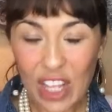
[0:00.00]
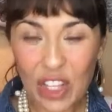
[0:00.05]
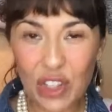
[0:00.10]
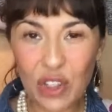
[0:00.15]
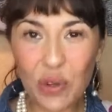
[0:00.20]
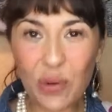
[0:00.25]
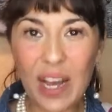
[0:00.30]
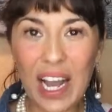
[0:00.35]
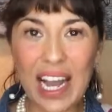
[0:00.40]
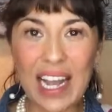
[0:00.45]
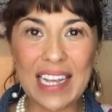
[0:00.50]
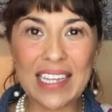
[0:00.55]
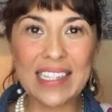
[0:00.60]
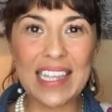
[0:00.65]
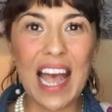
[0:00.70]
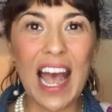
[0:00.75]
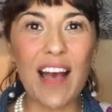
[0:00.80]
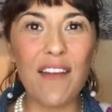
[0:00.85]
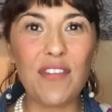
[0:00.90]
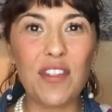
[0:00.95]
you guys
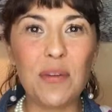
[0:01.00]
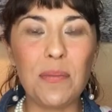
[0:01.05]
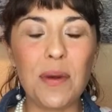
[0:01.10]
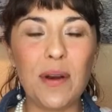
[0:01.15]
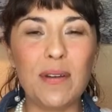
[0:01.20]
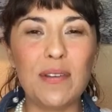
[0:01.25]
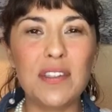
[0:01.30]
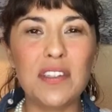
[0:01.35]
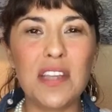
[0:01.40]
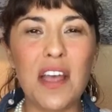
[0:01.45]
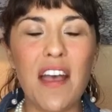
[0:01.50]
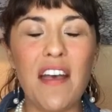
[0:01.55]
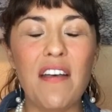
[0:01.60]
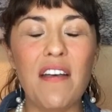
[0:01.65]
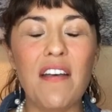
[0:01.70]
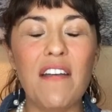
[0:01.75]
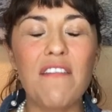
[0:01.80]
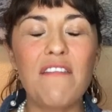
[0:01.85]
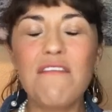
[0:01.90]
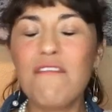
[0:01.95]
have the most
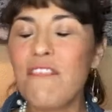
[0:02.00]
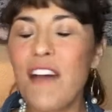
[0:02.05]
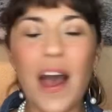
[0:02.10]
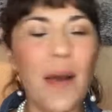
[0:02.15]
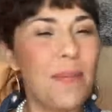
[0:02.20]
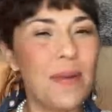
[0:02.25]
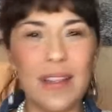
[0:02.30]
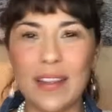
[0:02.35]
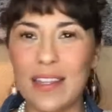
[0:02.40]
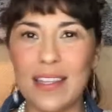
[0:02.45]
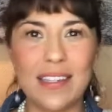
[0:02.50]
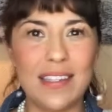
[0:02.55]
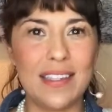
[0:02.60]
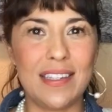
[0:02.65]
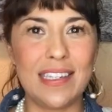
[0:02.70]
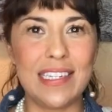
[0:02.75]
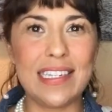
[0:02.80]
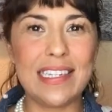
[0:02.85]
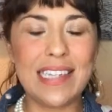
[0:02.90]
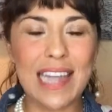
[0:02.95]
fabulous
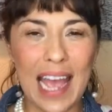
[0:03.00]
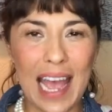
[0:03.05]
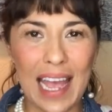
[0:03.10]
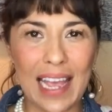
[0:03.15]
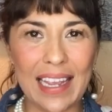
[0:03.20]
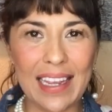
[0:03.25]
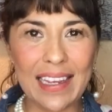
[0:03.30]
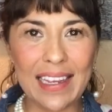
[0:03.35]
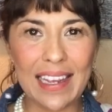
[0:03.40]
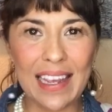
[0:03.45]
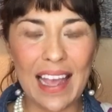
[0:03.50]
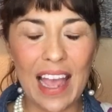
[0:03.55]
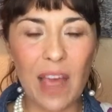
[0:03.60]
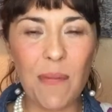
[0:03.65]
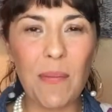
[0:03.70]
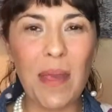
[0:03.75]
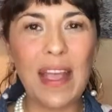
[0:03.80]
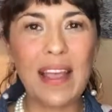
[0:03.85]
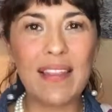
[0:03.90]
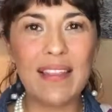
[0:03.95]
day
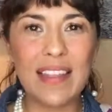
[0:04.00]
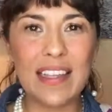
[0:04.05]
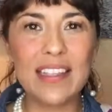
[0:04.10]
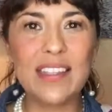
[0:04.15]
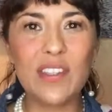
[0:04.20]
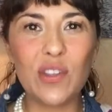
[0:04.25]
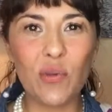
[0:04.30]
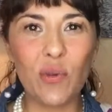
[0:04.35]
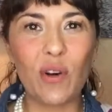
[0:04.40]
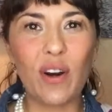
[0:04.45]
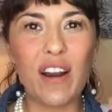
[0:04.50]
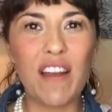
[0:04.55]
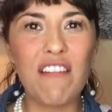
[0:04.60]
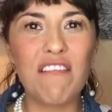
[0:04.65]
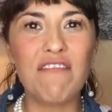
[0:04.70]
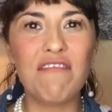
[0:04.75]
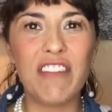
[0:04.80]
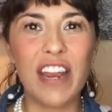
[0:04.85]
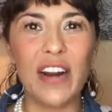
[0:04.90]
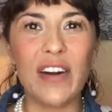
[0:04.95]
and make this your
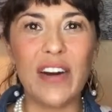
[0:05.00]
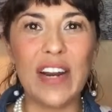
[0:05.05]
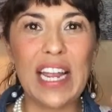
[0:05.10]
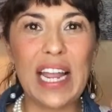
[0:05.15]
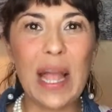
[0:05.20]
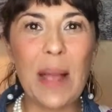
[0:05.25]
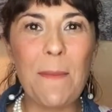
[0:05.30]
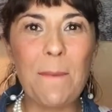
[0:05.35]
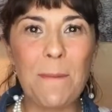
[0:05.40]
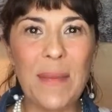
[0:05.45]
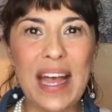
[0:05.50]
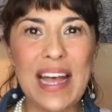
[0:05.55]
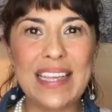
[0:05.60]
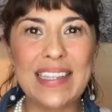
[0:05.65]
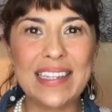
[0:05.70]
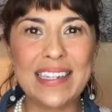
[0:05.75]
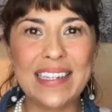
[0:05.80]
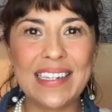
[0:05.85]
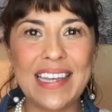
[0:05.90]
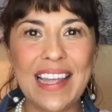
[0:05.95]
very
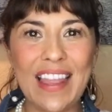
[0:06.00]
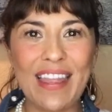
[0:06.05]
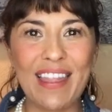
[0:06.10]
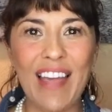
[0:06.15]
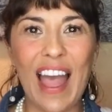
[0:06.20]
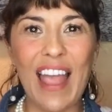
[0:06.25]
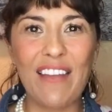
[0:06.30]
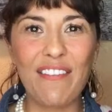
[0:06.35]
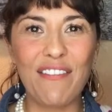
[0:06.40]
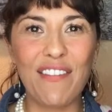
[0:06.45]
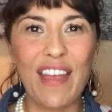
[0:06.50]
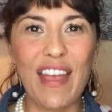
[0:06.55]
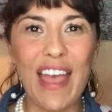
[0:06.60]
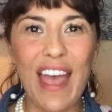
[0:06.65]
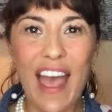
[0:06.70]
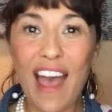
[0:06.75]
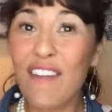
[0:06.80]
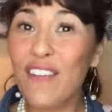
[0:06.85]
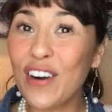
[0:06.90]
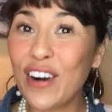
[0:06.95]
best life
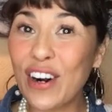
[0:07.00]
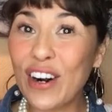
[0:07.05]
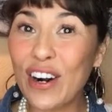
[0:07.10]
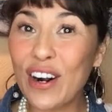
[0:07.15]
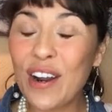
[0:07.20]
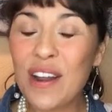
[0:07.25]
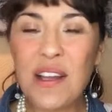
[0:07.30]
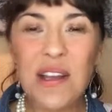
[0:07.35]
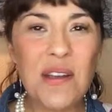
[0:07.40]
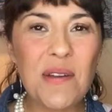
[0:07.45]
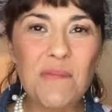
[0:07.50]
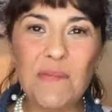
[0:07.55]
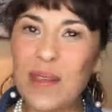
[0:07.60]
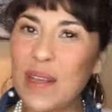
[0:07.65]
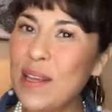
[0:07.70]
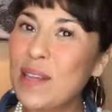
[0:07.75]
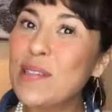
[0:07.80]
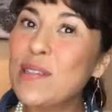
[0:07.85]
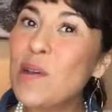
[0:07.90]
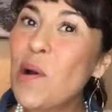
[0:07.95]
ever,
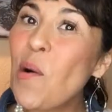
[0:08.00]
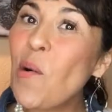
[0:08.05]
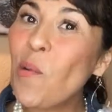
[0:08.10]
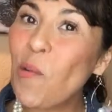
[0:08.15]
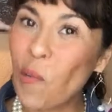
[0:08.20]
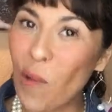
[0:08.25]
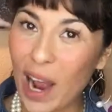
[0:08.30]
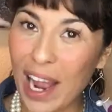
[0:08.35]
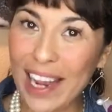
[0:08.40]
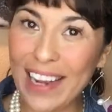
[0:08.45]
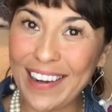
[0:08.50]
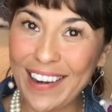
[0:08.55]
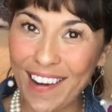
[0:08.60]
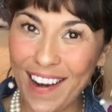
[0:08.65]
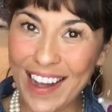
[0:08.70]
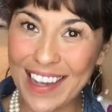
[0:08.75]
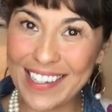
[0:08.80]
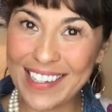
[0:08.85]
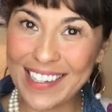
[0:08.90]
because why not?